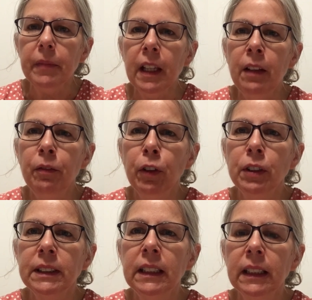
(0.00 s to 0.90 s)
In verse
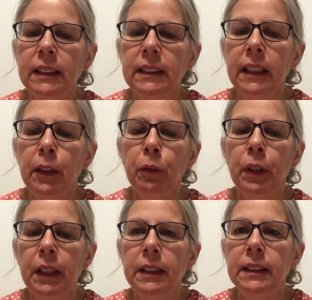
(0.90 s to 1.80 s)
6 it
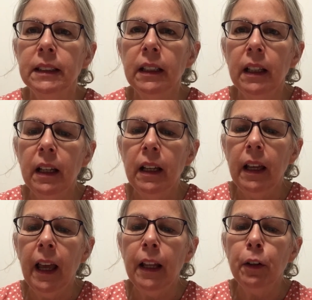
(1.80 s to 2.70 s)
reads,
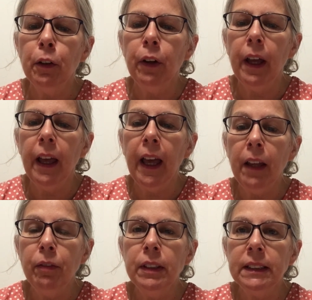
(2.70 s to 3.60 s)
"And her
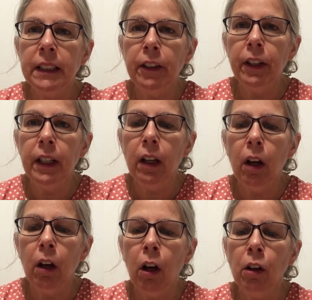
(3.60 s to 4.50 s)
adversary
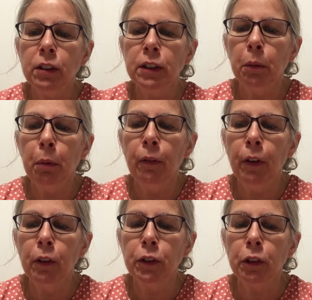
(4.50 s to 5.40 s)
also
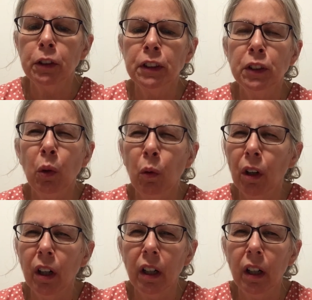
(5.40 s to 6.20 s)
provoked her sore,